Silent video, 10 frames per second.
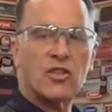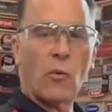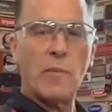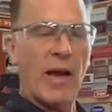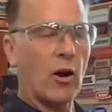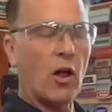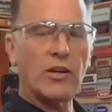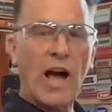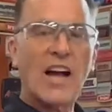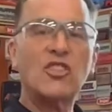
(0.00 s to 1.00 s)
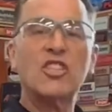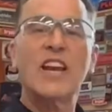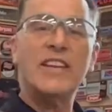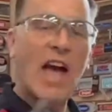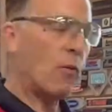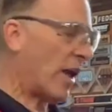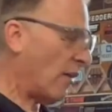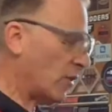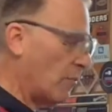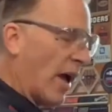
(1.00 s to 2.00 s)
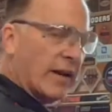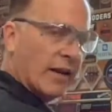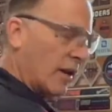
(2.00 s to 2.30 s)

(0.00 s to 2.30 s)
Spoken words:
so we made all our notches. Now we have to bend it.